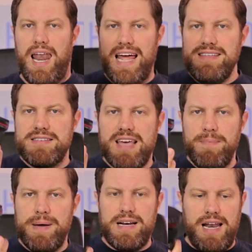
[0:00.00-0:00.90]

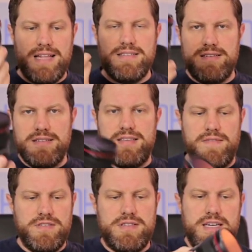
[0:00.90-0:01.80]
Landscaping lens
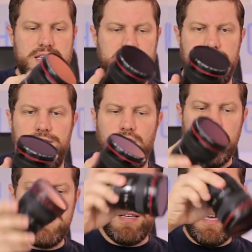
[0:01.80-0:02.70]
70 to
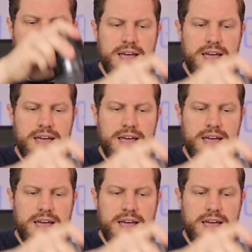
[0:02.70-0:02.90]
40.